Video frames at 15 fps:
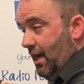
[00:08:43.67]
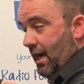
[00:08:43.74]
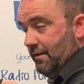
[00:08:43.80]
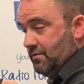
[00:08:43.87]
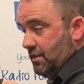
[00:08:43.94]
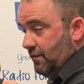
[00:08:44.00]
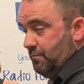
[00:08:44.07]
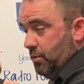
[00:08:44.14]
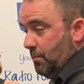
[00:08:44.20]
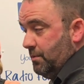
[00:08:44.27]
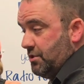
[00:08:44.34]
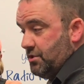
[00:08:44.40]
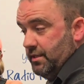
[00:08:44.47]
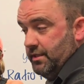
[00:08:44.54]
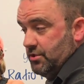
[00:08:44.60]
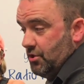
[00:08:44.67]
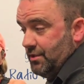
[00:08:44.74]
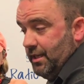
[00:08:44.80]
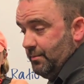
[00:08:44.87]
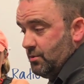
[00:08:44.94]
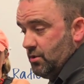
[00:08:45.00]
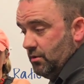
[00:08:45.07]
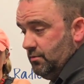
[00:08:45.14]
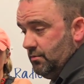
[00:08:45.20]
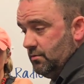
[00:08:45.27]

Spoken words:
I've self-published it. It's on Amazon.